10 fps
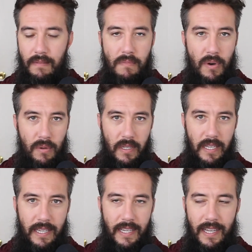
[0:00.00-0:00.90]

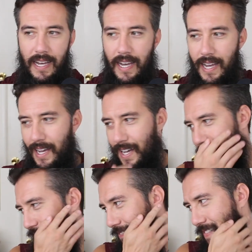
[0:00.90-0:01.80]
moly.
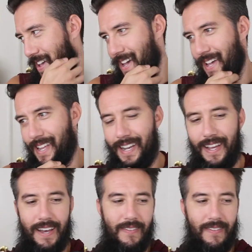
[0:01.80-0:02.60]
Man.